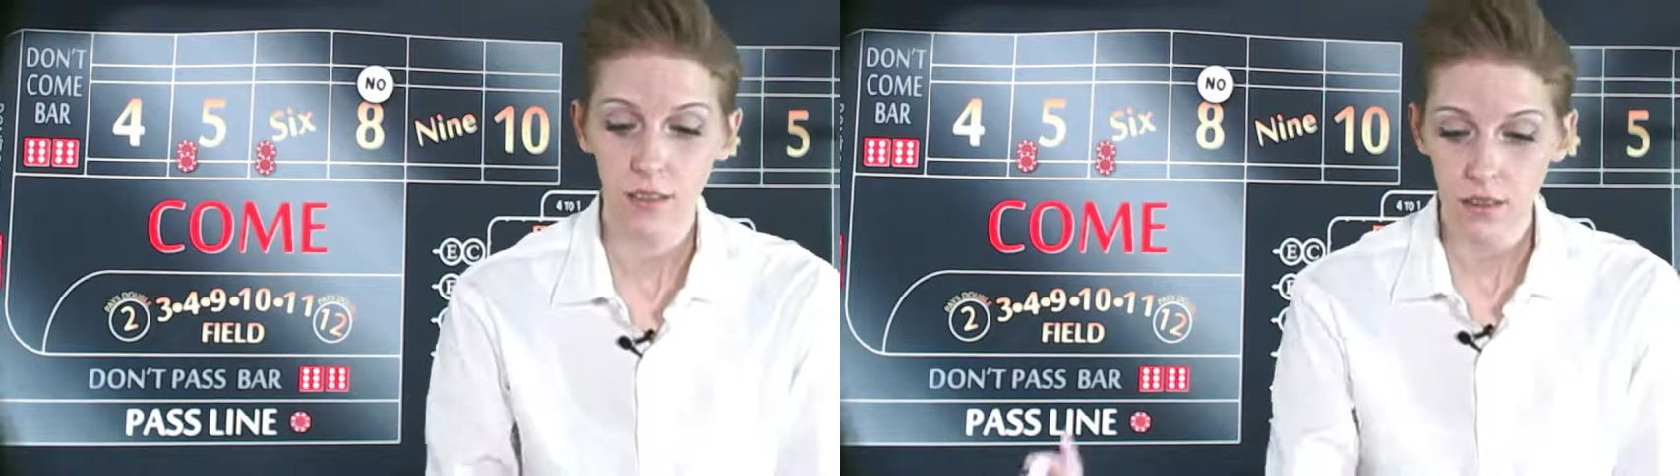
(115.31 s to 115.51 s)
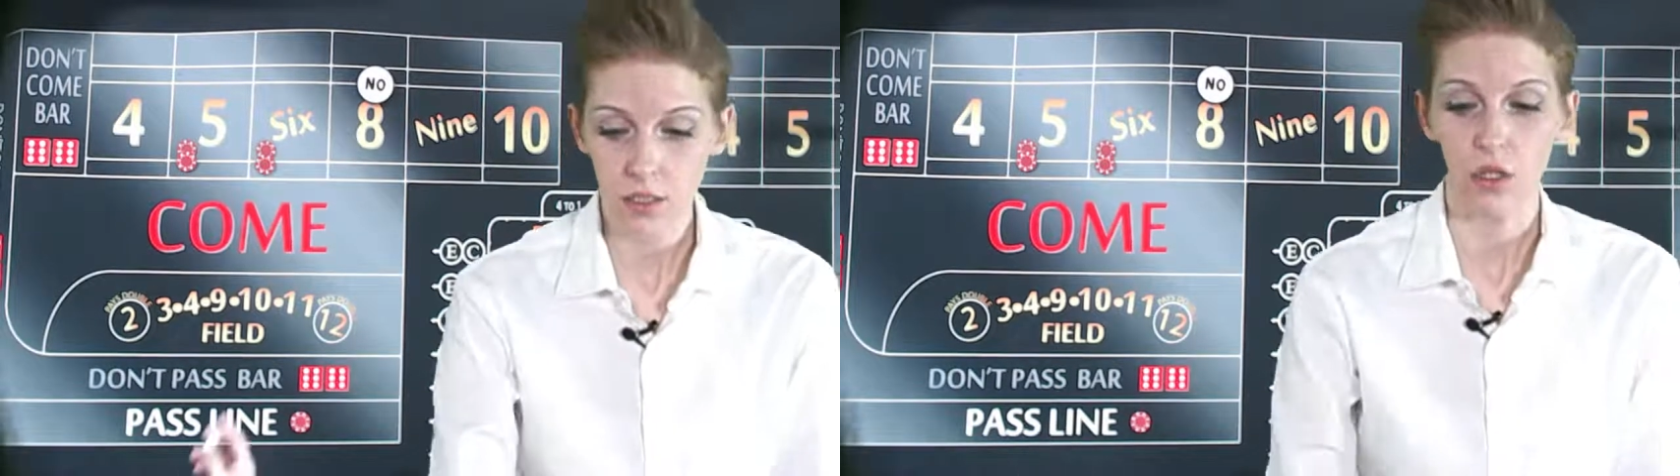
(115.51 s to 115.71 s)

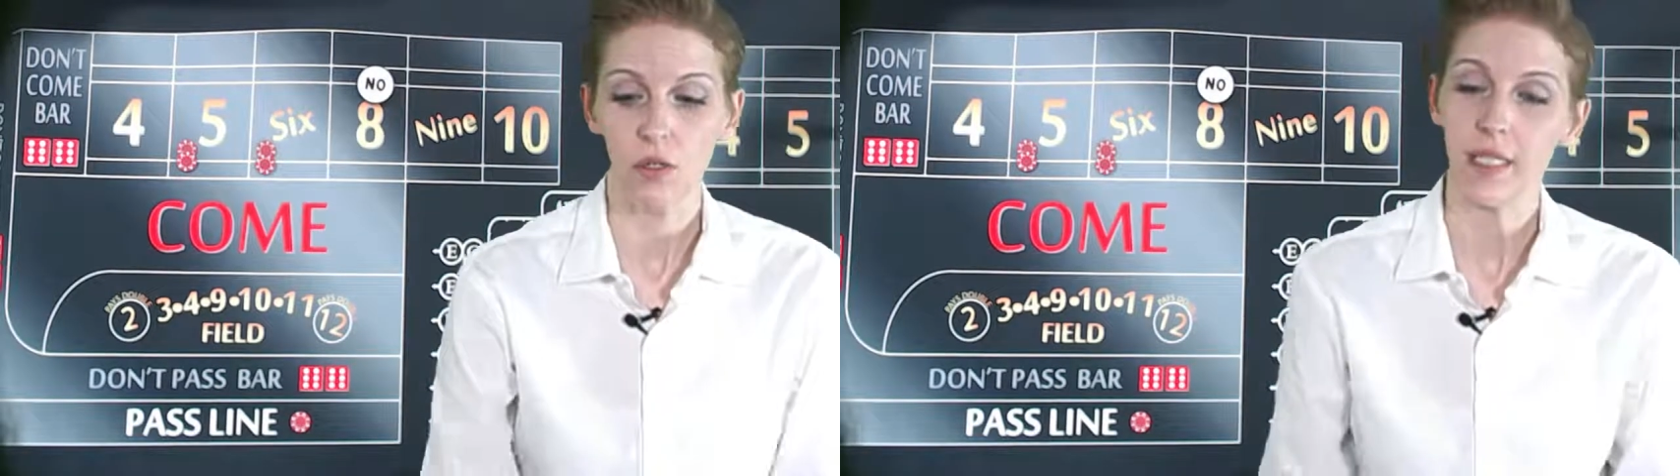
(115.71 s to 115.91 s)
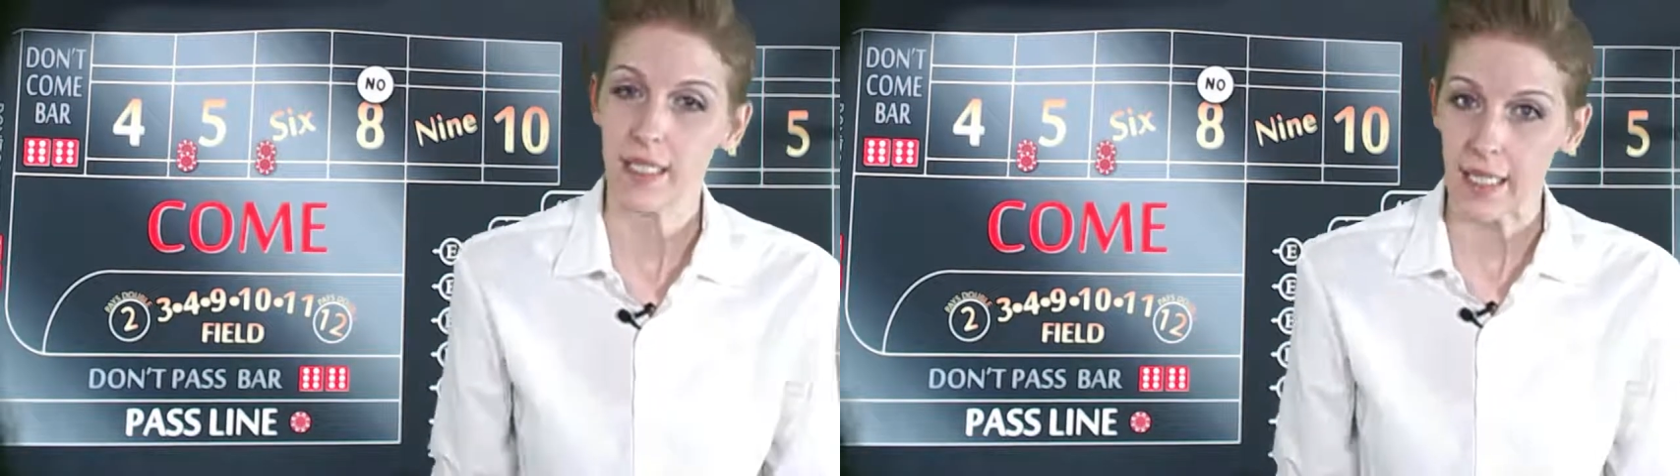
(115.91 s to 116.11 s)
So
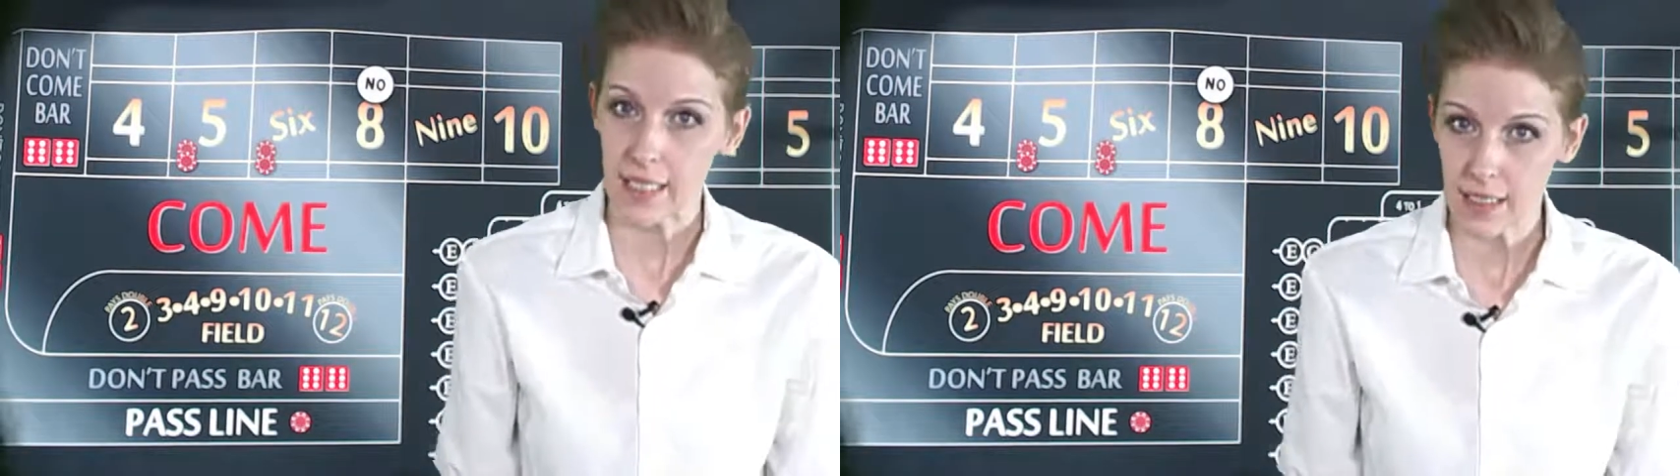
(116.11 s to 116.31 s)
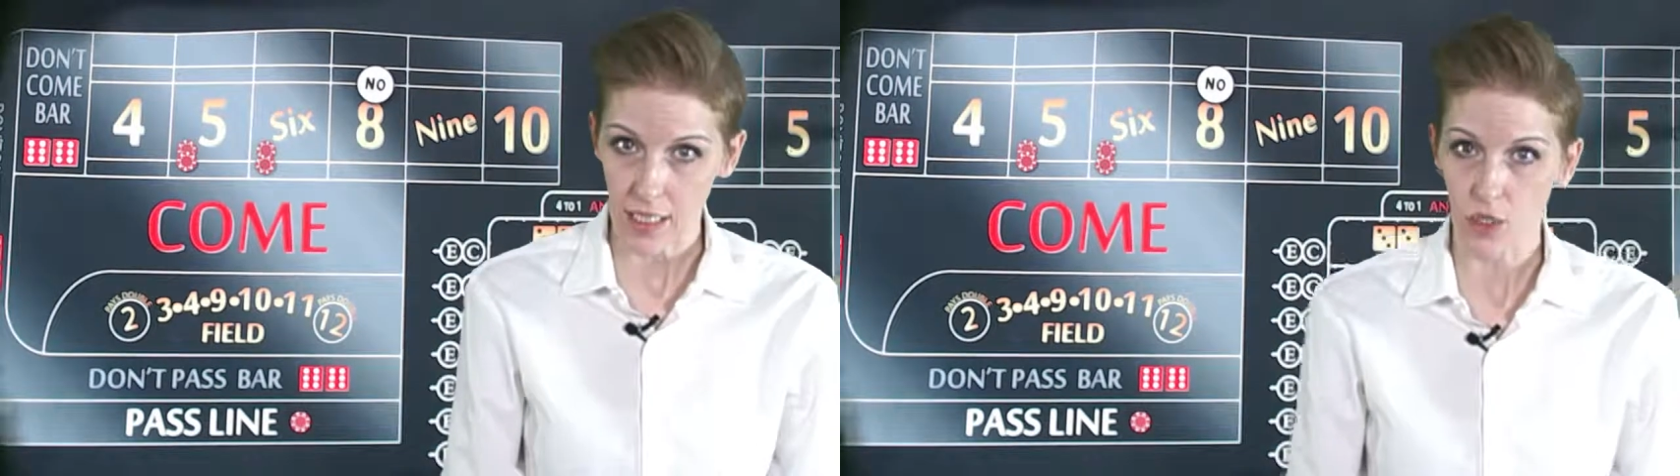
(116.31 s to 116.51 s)
let's say a
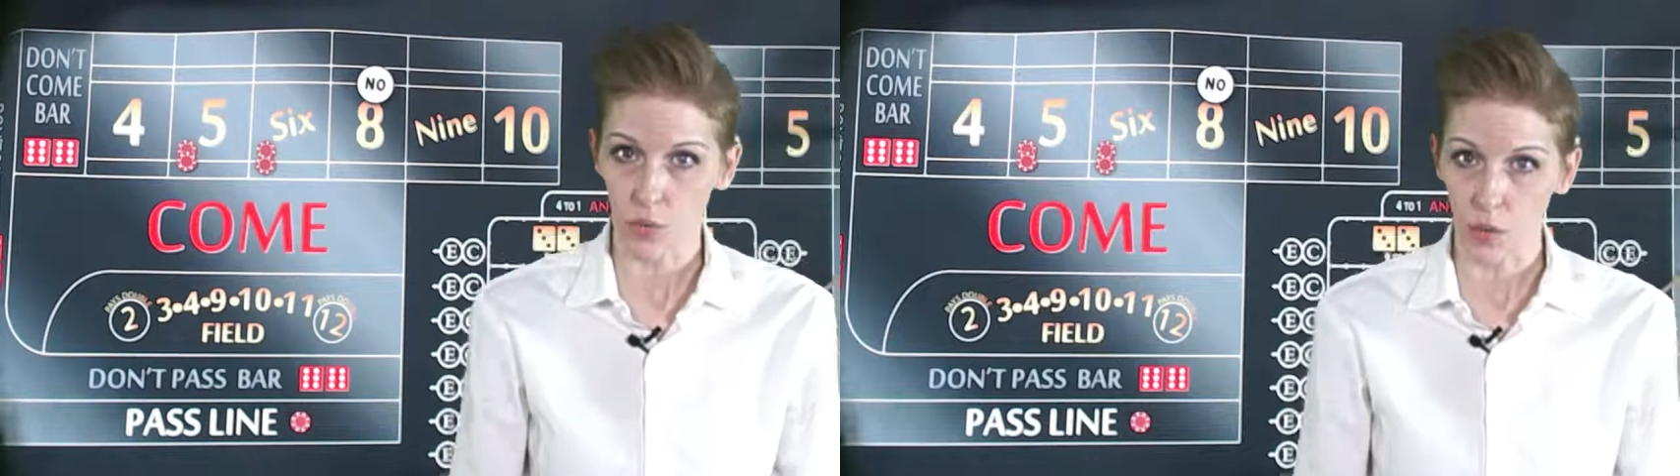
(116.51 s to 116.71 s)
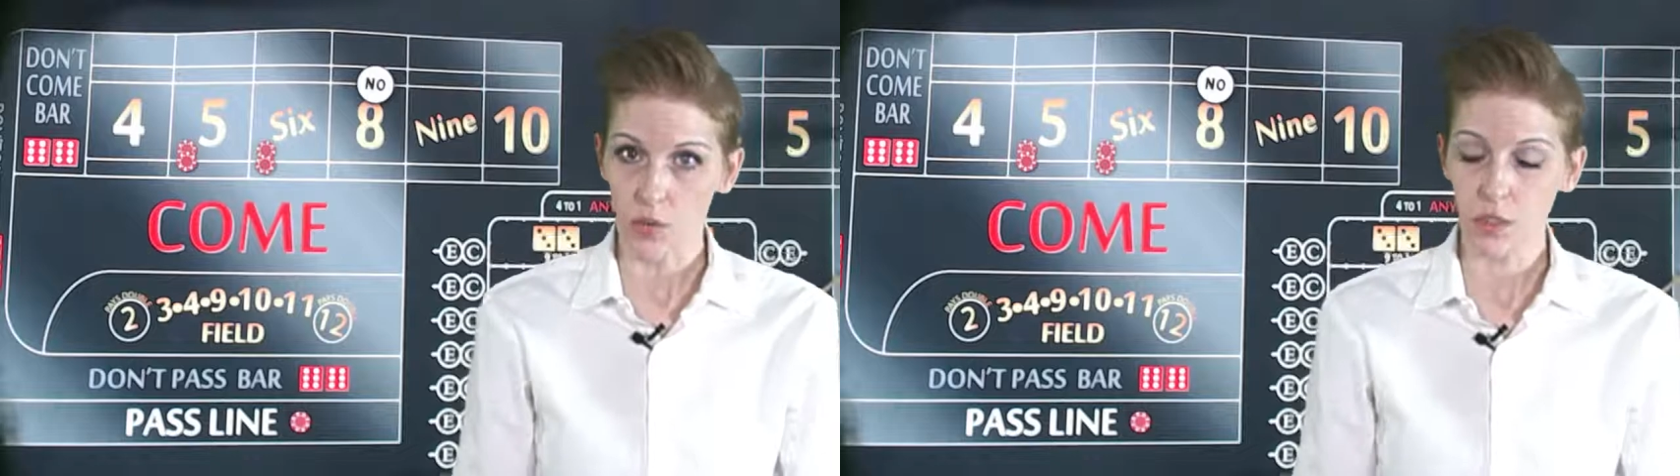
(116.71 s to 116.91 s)
6
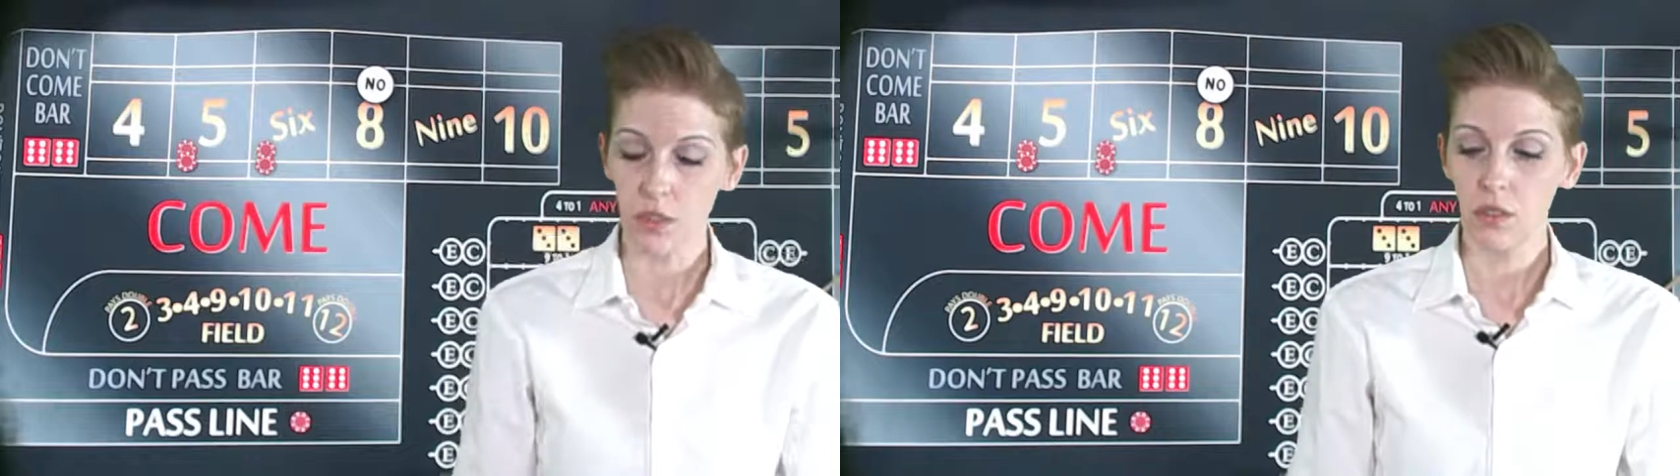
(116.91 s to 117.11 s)
rolls.